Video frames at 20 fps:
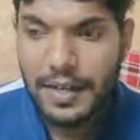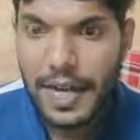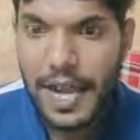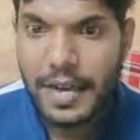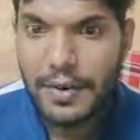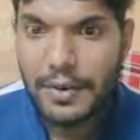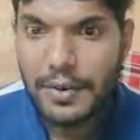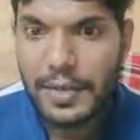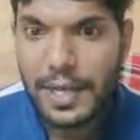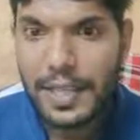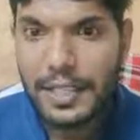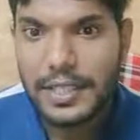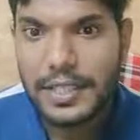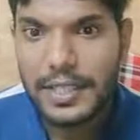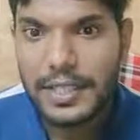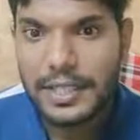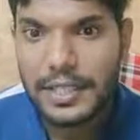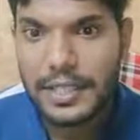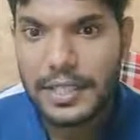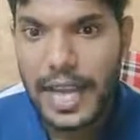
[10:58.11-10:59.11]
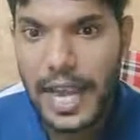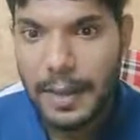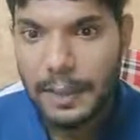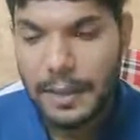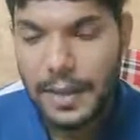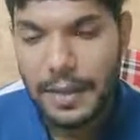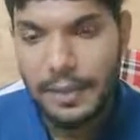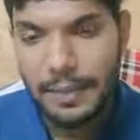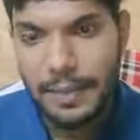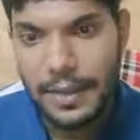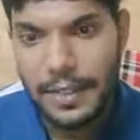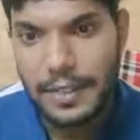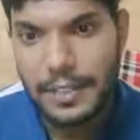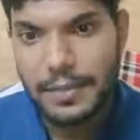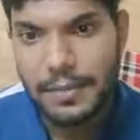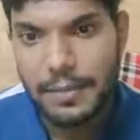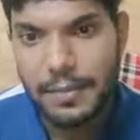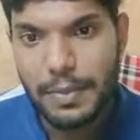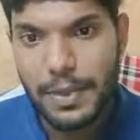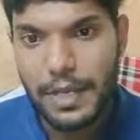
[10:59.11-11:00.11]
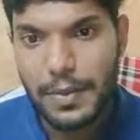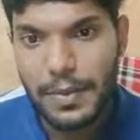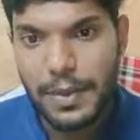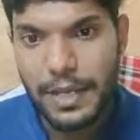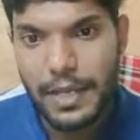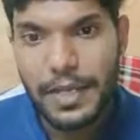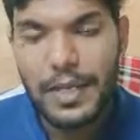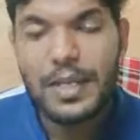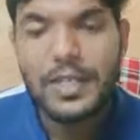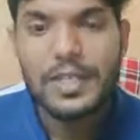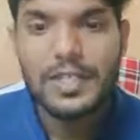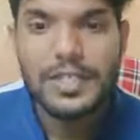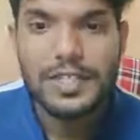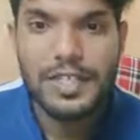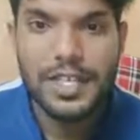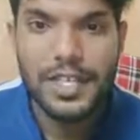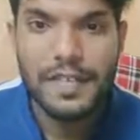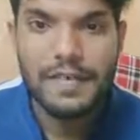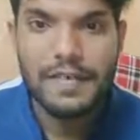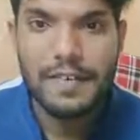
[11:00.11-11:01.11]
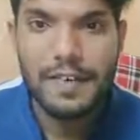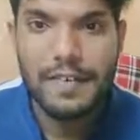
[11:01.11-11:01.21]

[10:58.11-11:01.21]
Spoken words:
calculate the time difference between string